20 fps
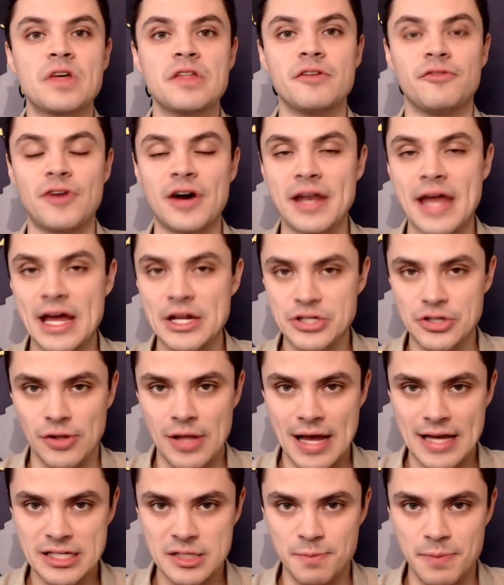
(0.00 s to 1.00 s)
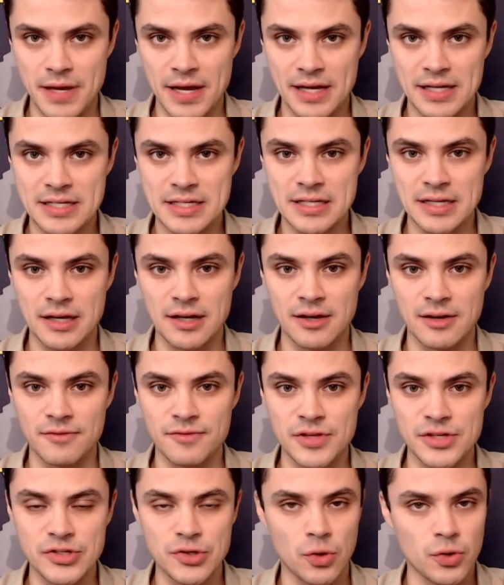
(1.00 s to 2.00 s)
the financial aspect
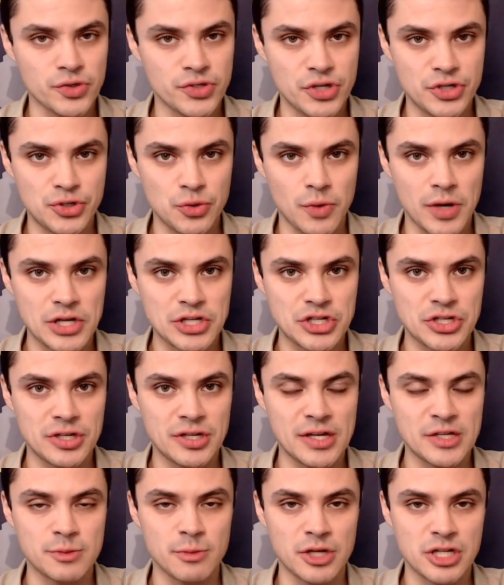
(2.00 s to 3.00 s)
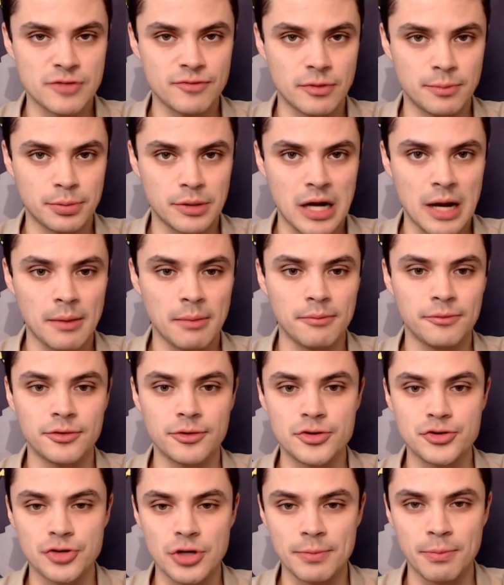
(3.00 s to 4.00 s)
of this whole situation is much of a problem
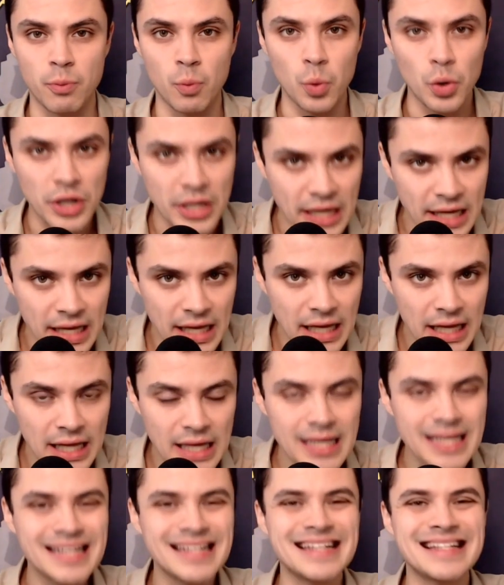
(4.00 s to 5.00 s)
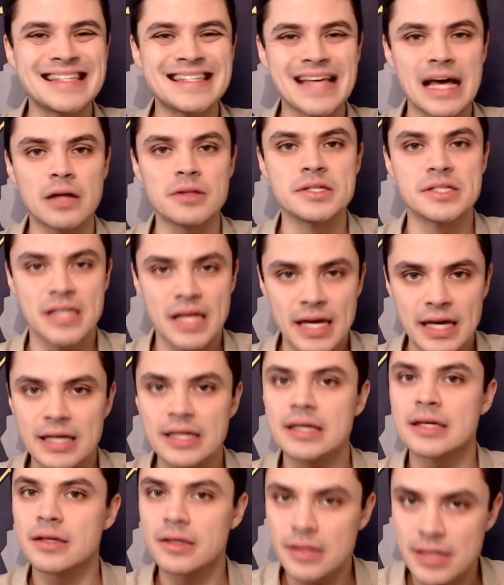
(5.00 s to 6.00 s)
for Tripp Woody. It sounds
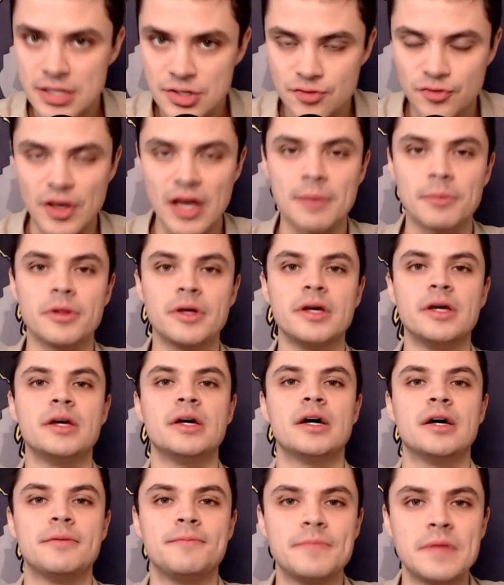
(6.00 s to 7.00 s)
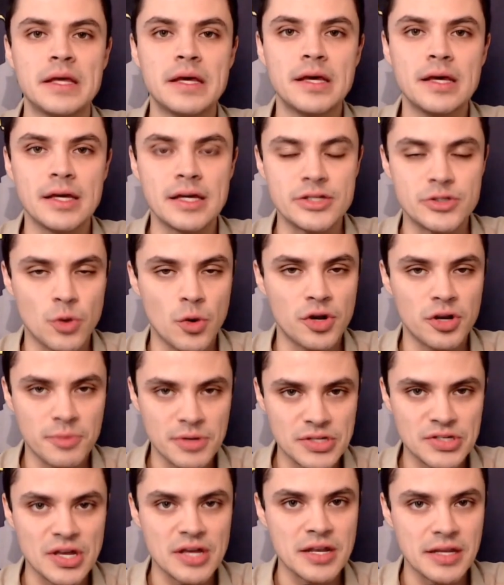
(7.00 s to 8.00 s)
like his family uh, is going to
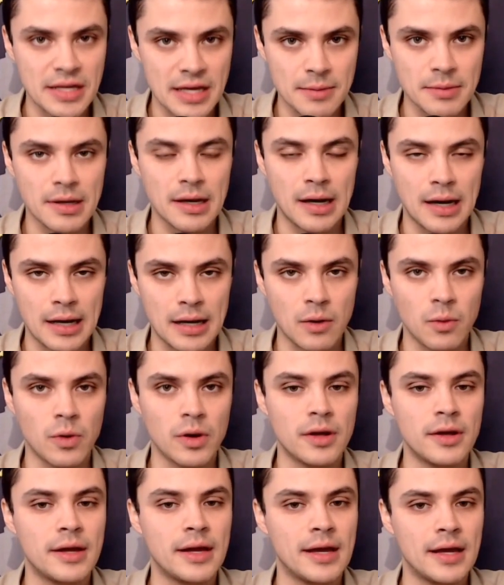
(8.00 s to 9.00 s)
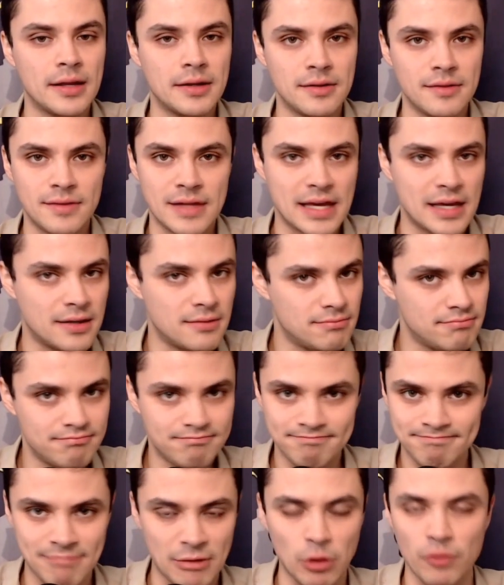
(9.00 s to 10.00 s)
be sending him to Iowa, and they
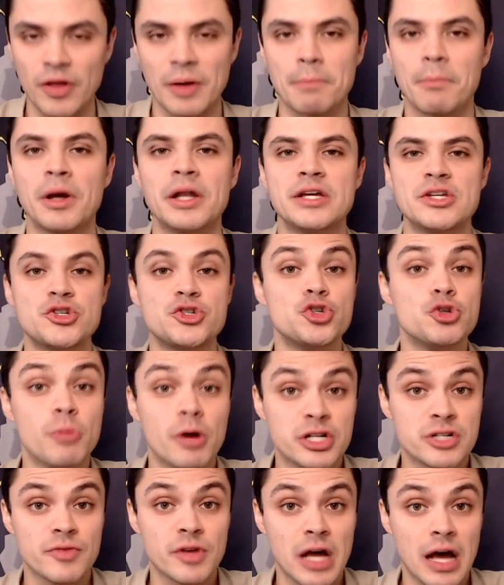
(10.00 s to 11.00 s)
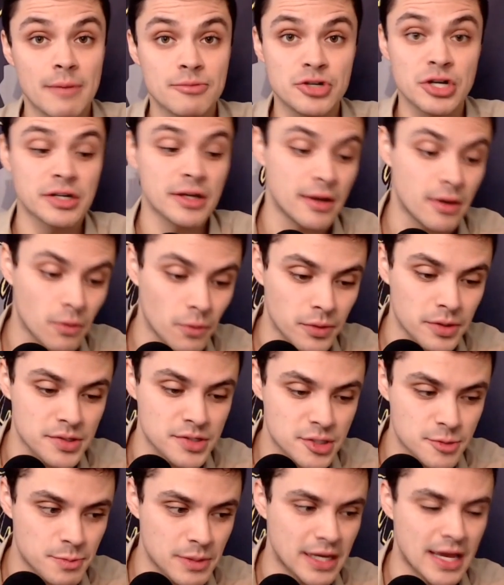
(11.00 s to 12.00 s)
I don't think money's too much of an object. I don't want to
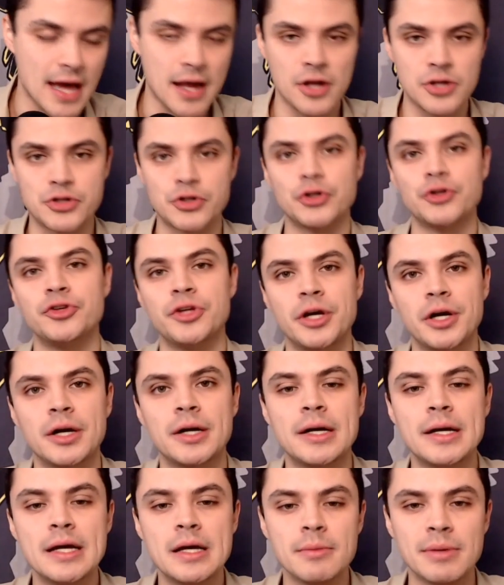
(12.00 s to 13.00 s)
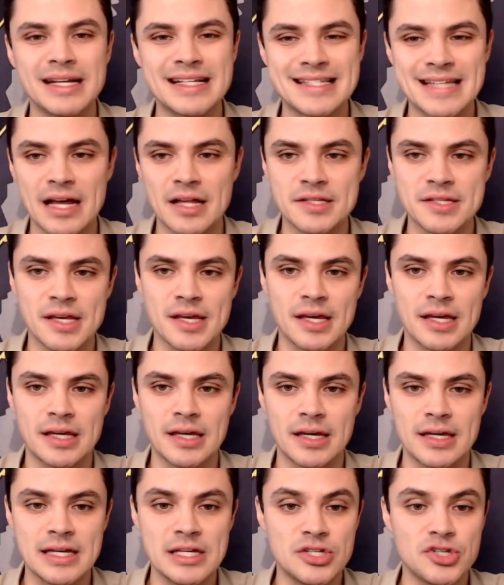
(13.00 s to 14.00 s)
speak out of turn there, but it sounds like
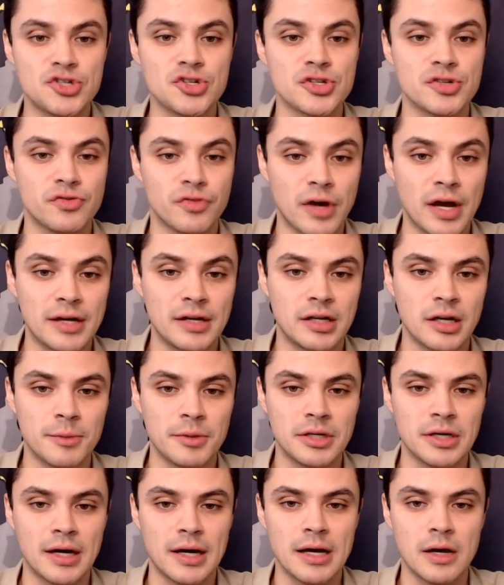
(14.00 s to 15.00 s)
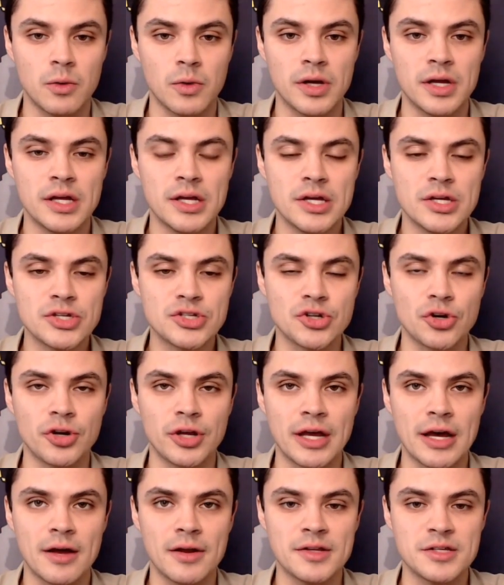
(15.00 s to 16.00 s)
uh, he's just fine coming to Iowa,
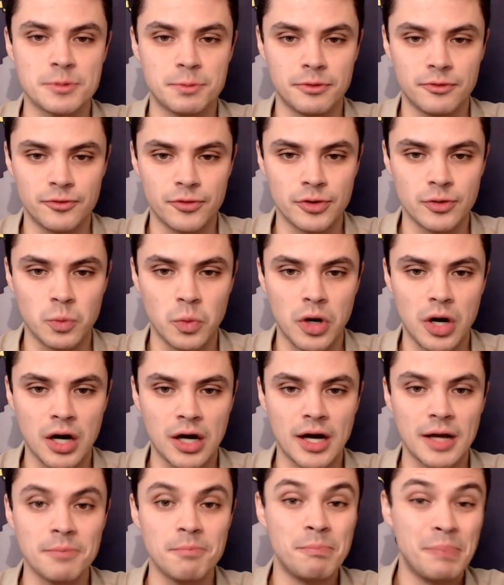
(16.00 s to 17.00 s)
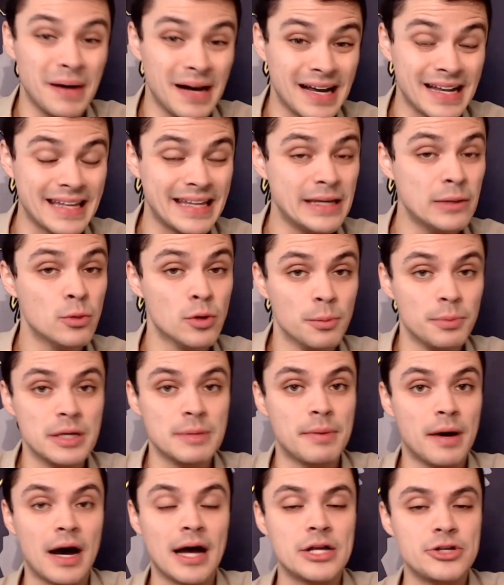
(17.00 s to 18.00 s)
starting out as a preferred walk on. But he will be
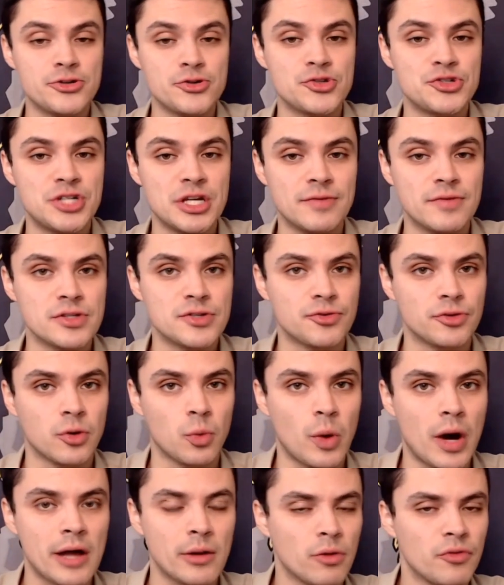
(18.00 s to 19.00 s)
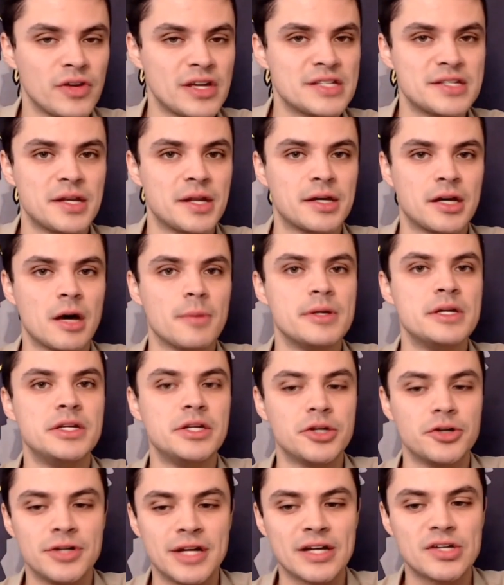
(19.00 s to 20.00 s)
behind Drew Stevens for a while. I don't think he's going to come in
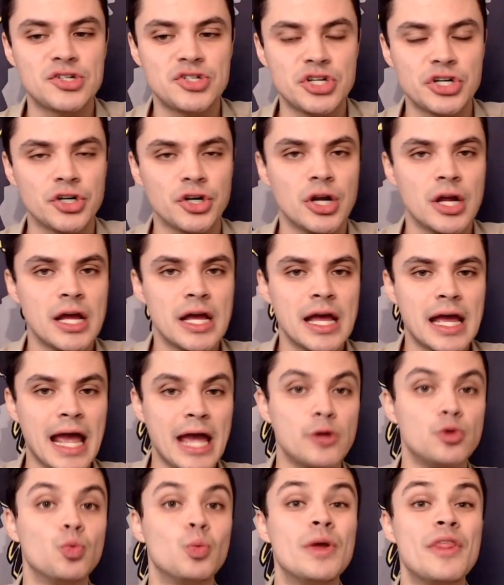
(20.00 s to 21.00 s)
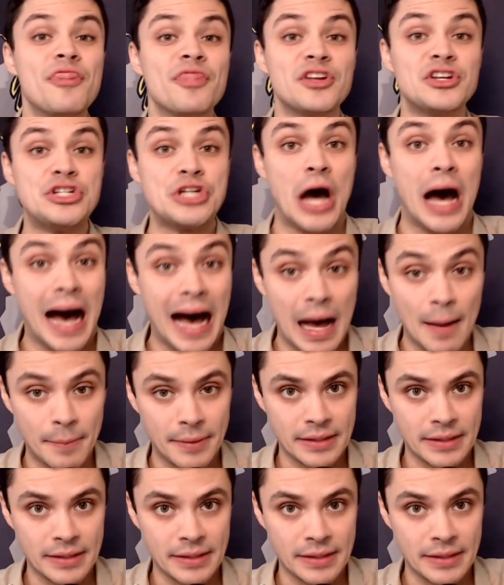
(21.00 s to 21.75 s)
here next year and win the job.